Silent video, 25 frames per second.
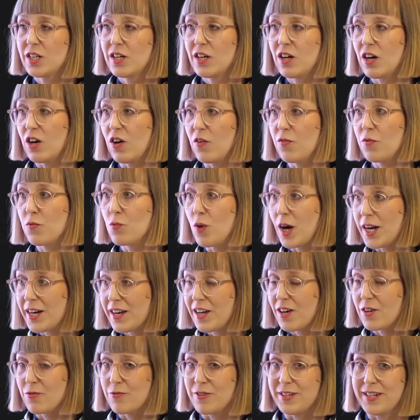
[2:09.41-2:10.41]
of
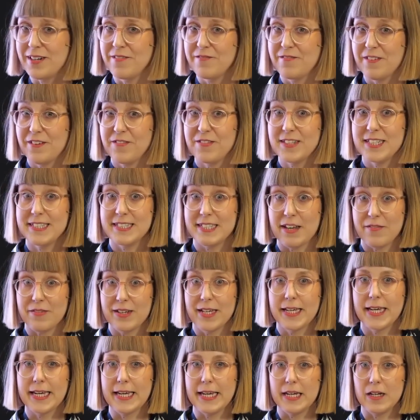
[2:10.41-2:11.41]
157
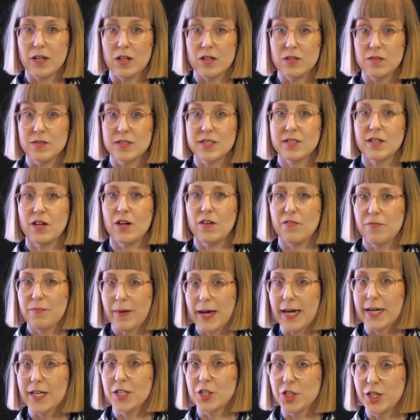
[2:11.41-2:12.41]
kilos of
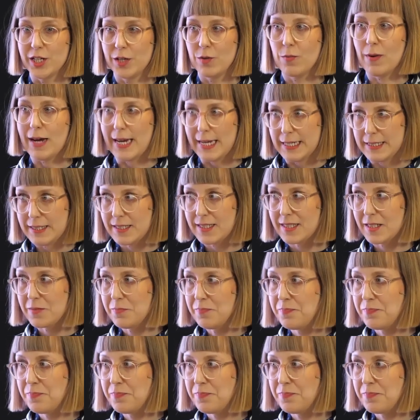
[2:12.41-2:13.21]
packaging waste.